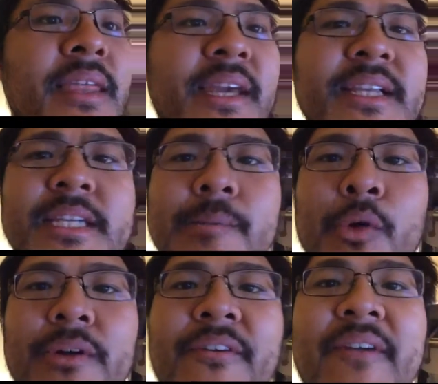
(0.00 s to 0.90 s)
I think it's an
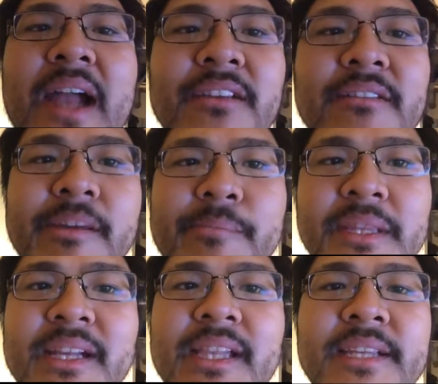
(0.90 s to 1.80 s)
important factor that I've
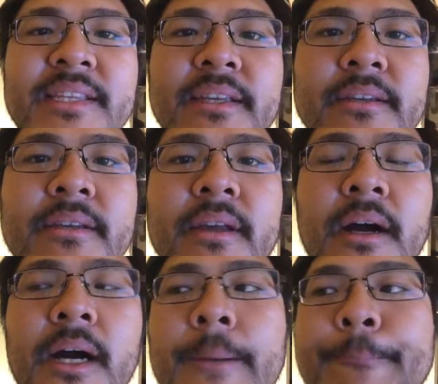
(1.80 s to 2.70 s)
been neglecting,
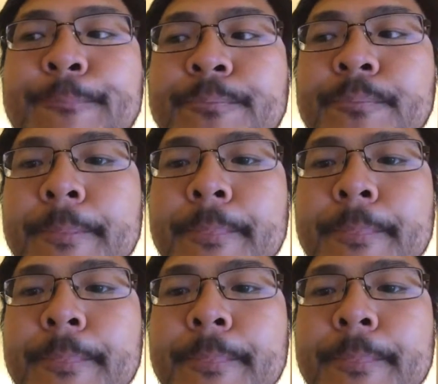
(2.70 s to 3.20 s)
and